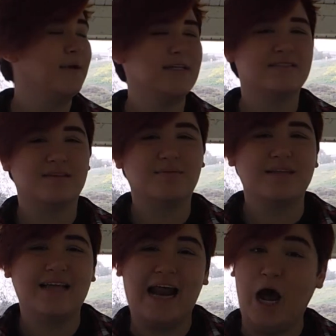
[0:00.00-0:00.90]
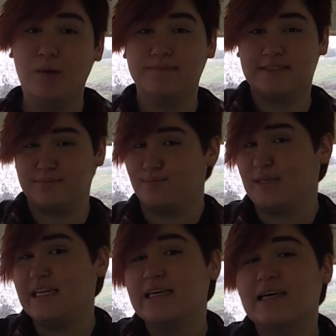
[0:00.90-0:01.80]
but it's something that helps
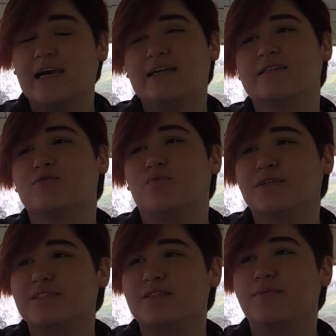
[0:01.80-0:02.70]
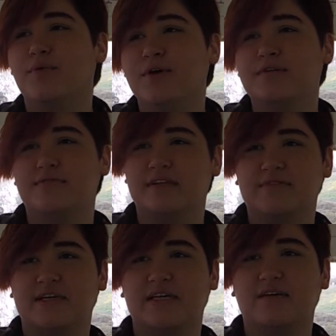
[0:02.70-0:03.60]
me, and it's what's the point of
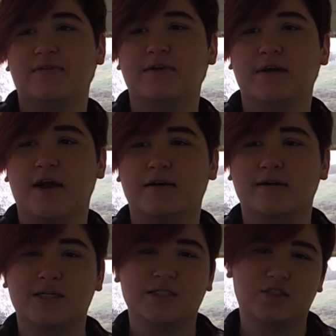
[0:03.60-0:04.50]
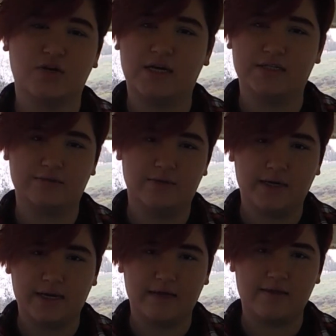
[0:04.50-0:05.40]
living if you're not going to try
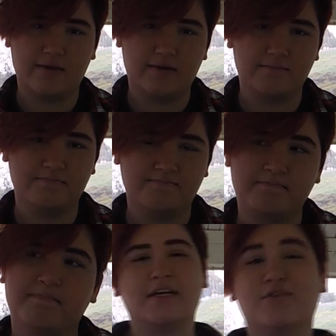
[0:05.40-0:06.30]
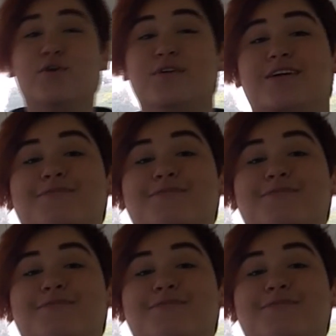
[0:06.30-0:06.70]
doing anything? My goal